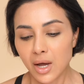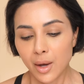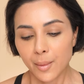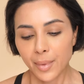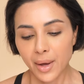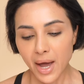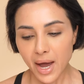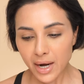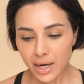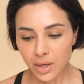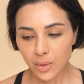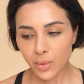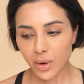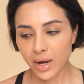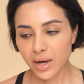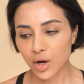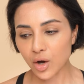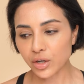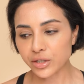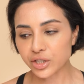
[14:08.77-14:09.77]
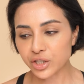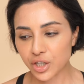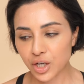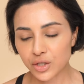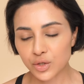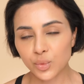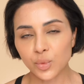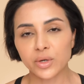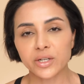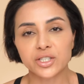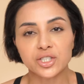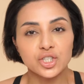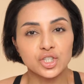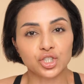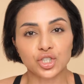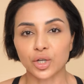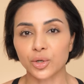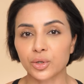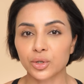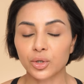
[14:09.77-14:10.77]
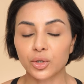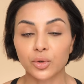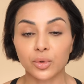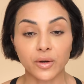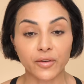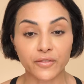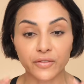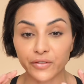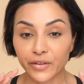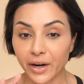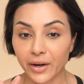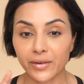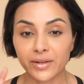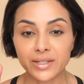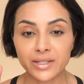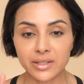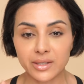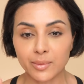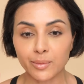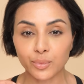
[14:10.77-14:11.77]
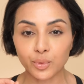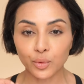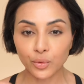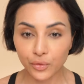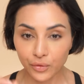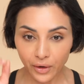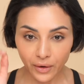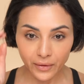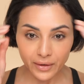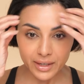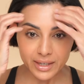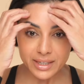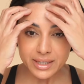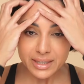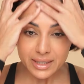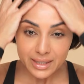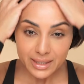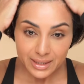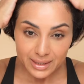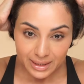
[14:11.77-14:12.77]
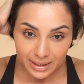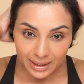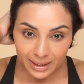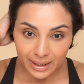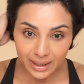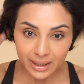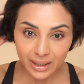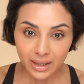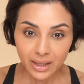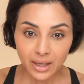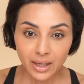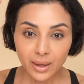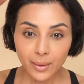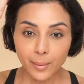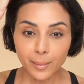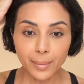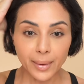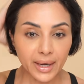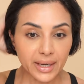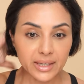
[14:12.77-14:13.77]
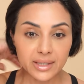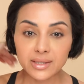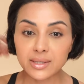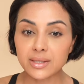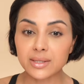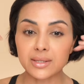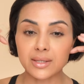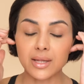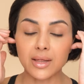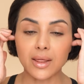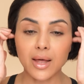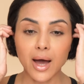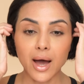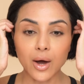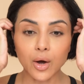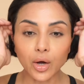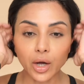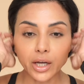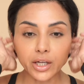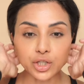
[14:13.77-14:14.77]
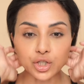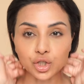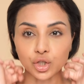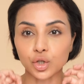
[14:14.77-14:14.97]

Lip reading: But anyway, I just wanted to show you a very simple, very easy base that I do.